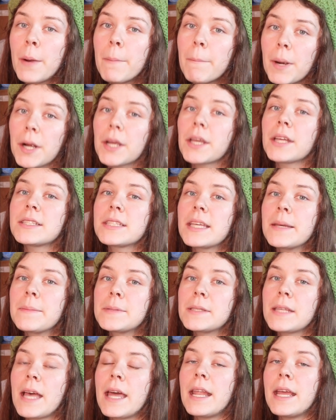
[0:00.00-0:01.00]
market
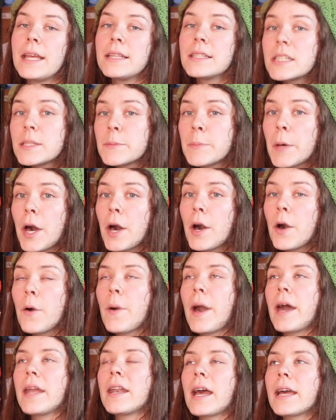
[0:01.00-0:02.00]
tips and
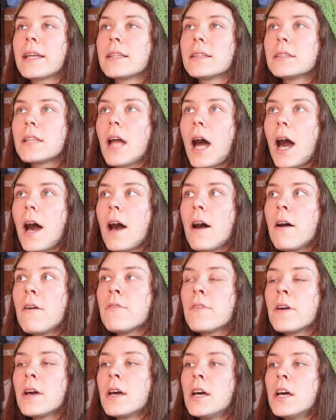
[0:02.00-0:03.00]
inspo, and I
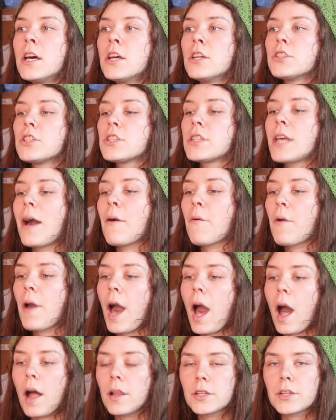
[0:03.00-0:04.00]
love just how
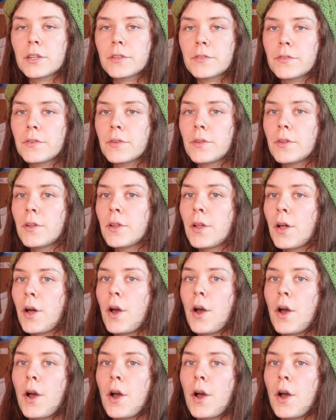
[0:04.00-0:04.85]
colorful